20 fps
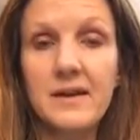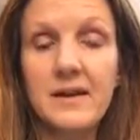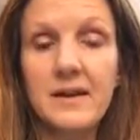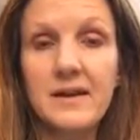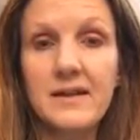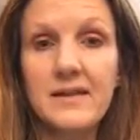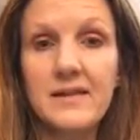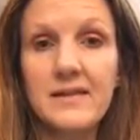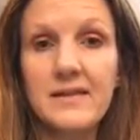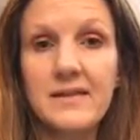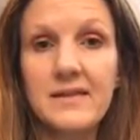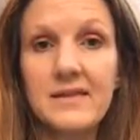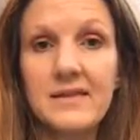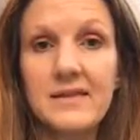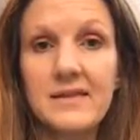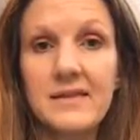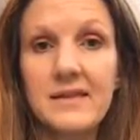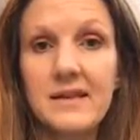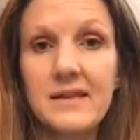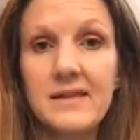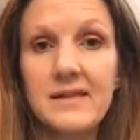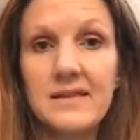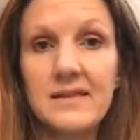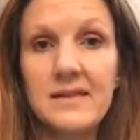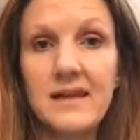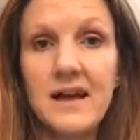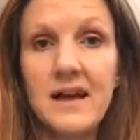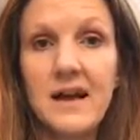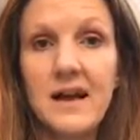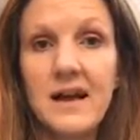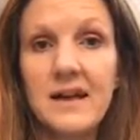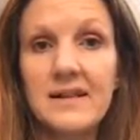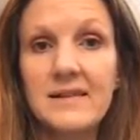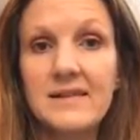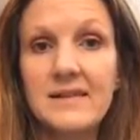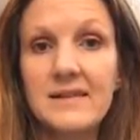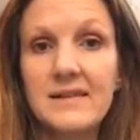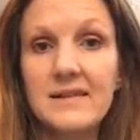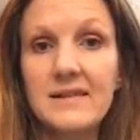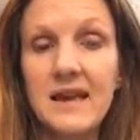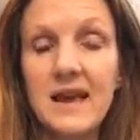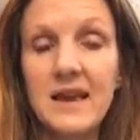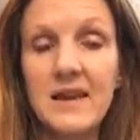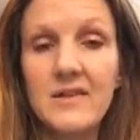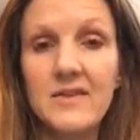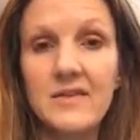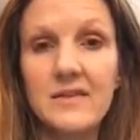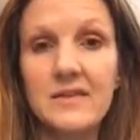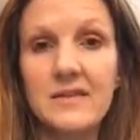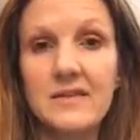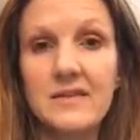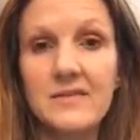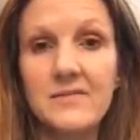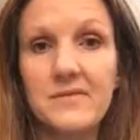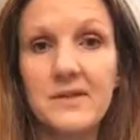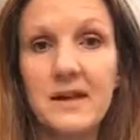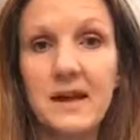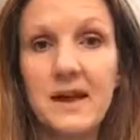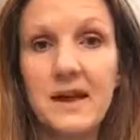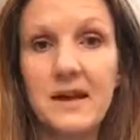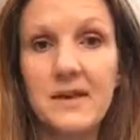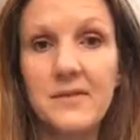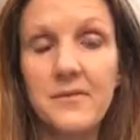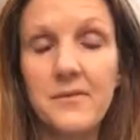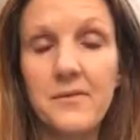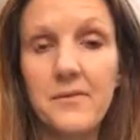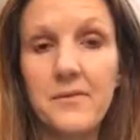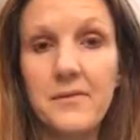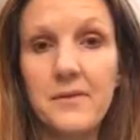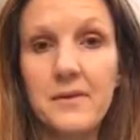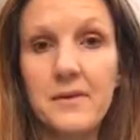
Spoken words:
It's the highest intelligence of life.